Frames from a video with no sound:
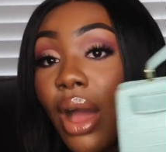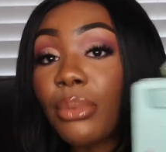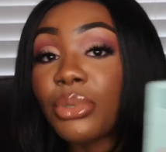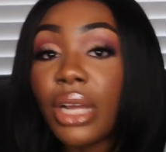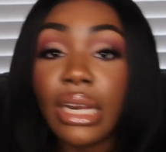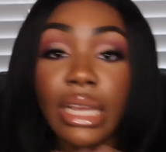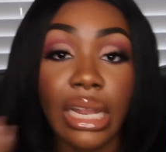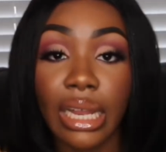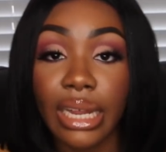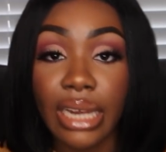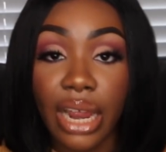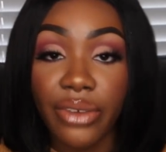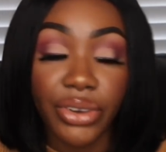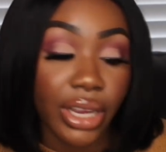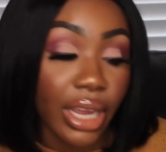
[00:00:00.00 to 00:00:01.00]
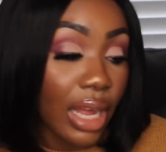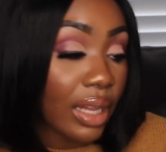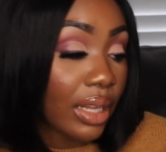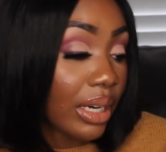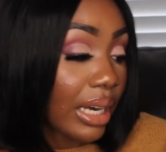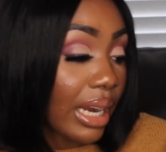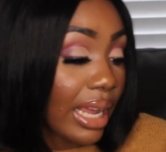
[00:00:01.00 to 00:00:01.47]
I'm trying to collect every
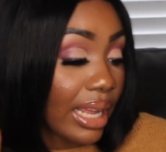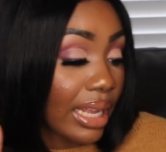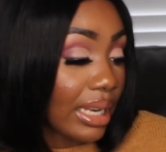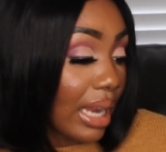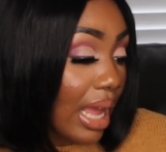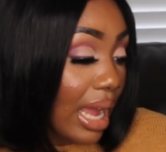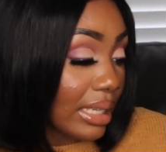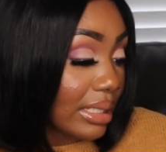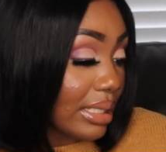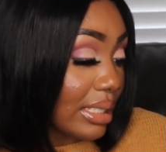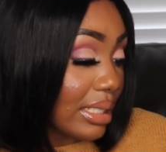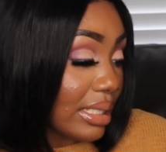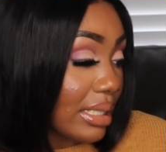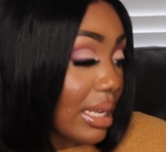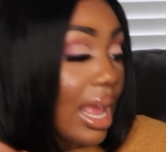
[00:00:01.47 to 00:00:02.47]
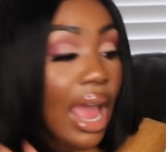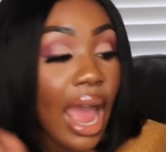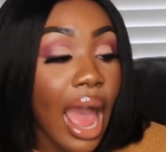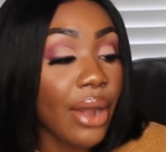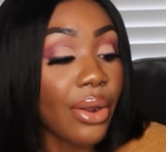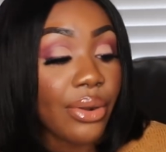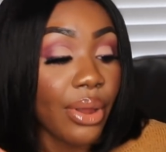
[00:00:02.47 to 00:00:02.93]
color and I
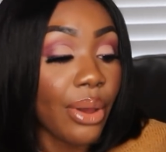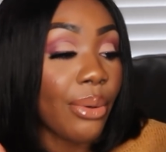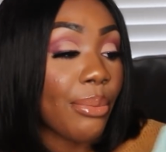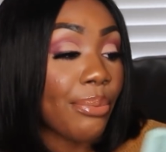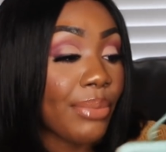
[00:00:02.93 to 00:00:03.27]
don't know.